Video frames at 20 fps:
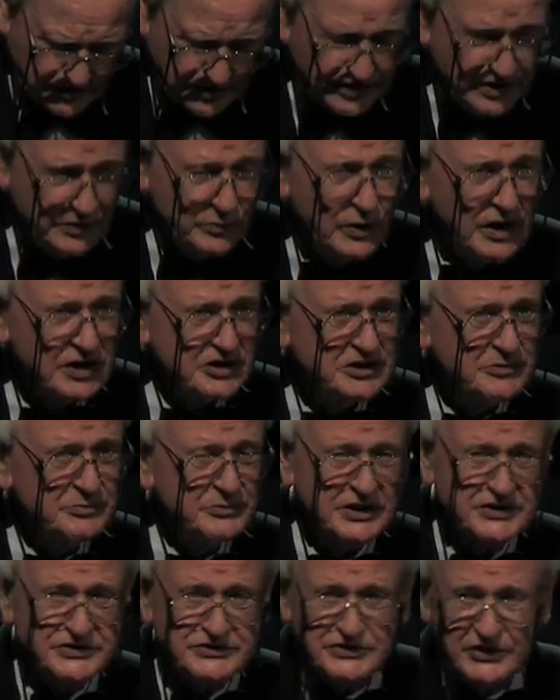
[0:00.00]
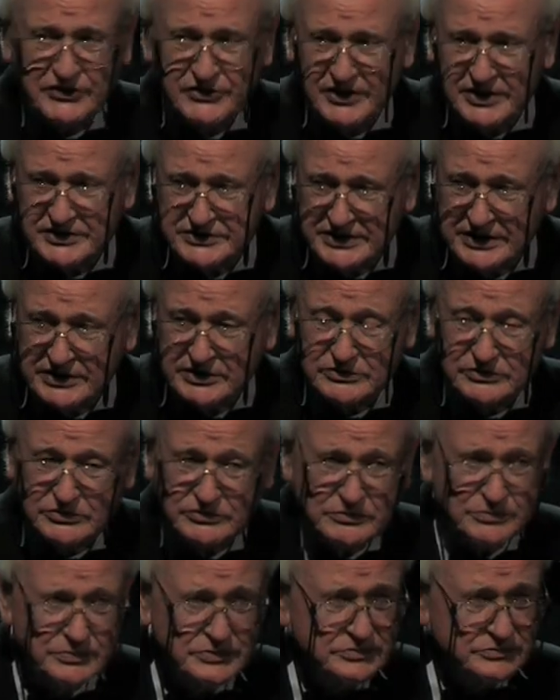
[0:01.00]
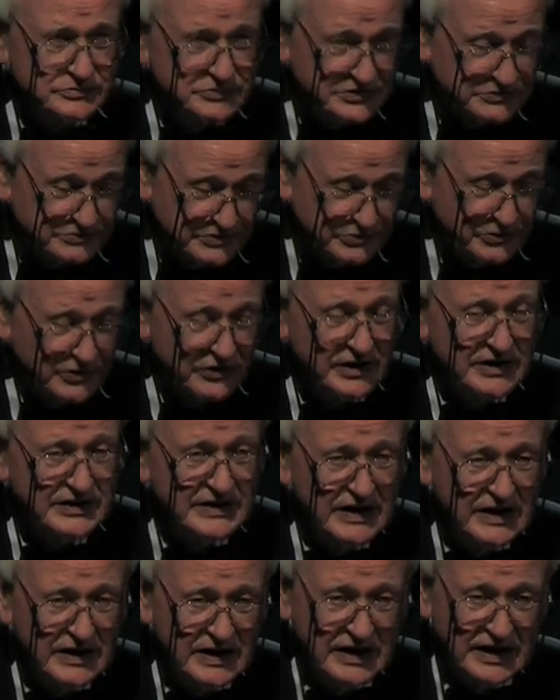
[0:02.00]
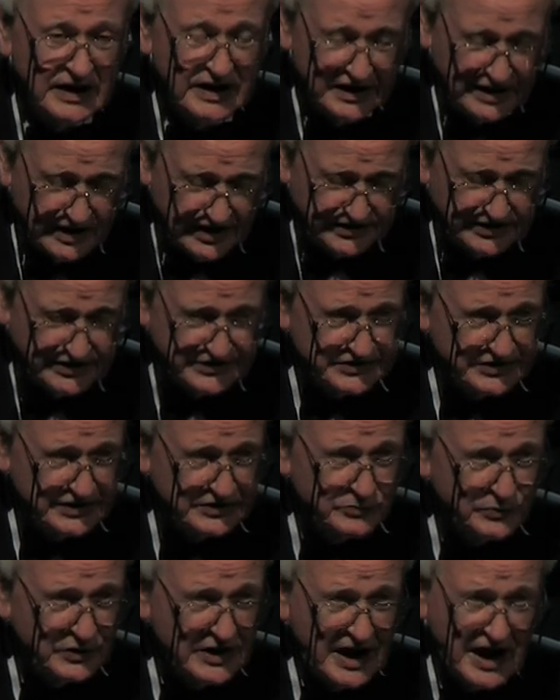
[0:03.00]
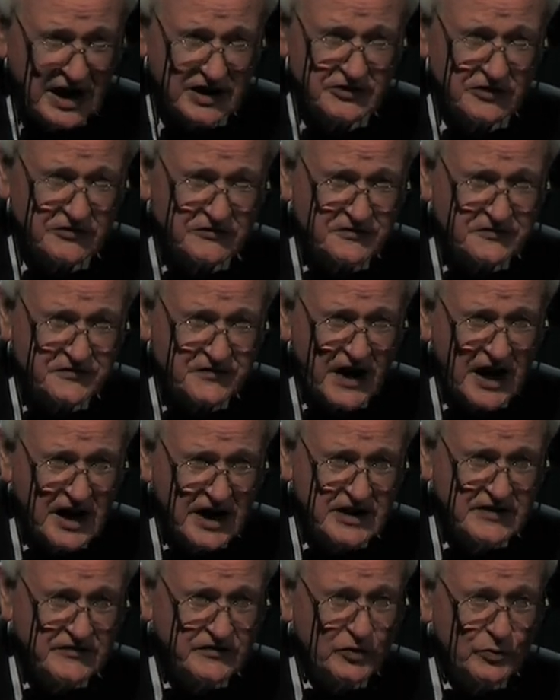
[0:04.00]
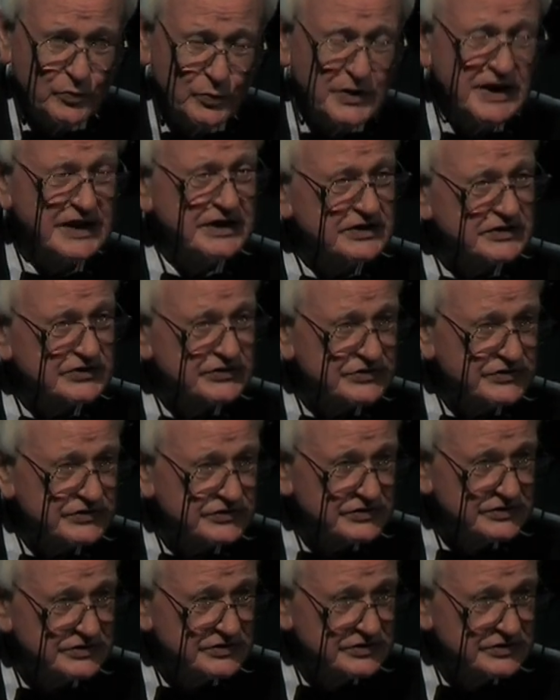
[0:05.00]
he welcomed us to 13 Group, which we were in, and he said, we had 5 weeks